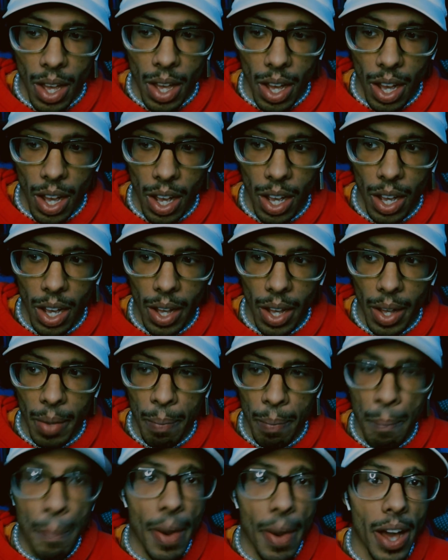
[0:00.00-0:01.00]
uh,
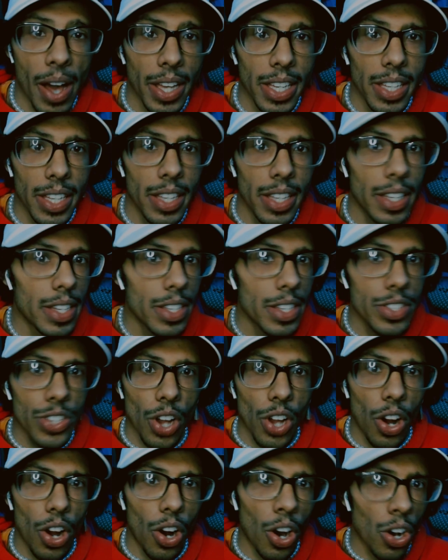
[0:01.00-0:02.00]
Buggies,
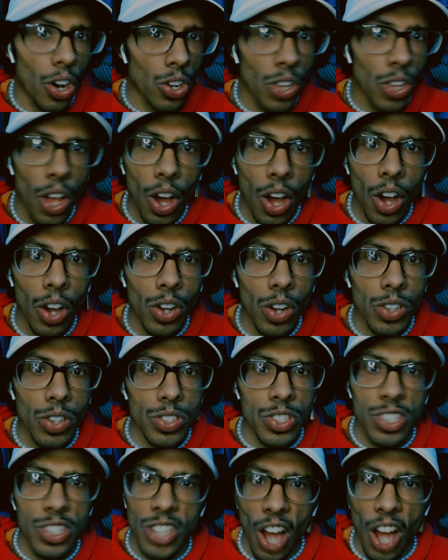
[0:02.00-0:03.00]

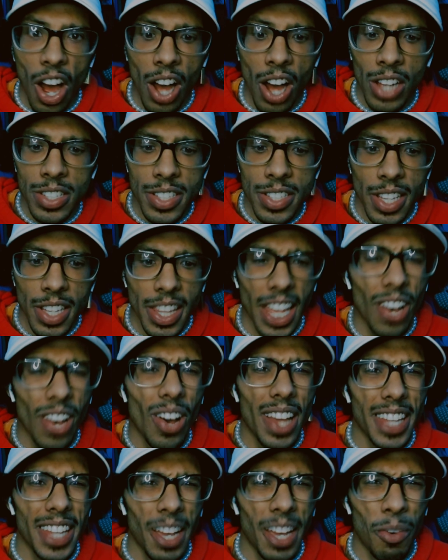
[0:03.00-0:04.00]
Arlongs, Dons, they all
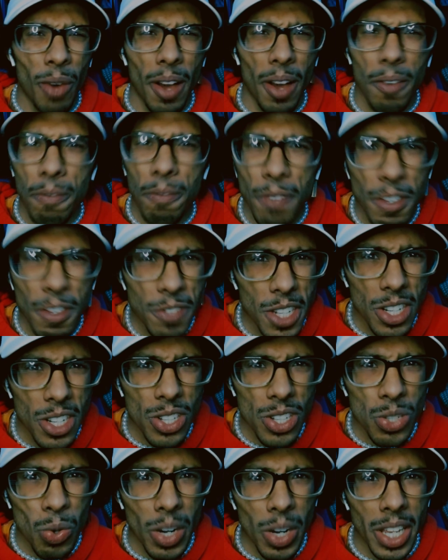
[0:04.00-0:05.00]
had like what 15
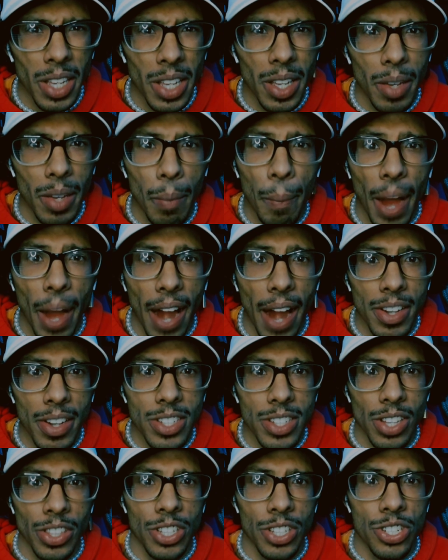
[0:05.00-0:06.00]
to 20
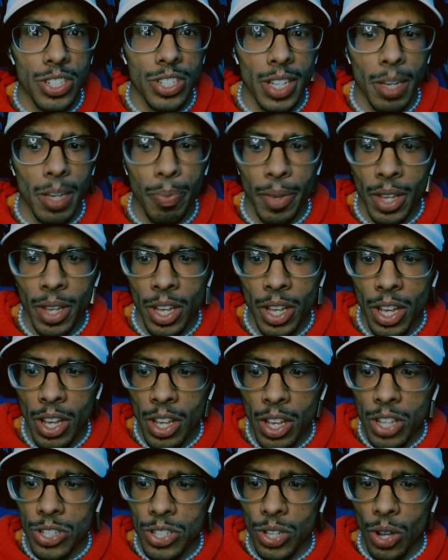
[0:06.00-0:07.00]
pirates on the ship.
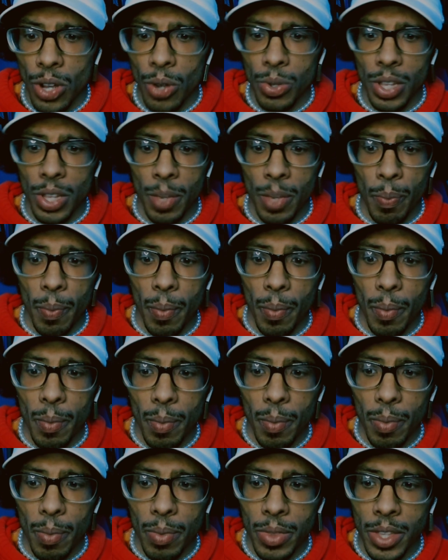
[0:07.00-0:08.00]
So the
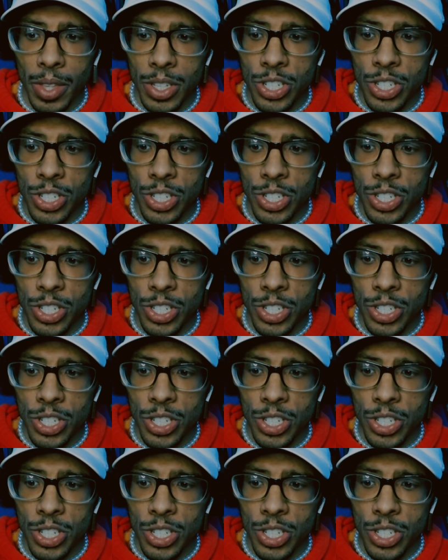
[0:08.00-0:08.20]
the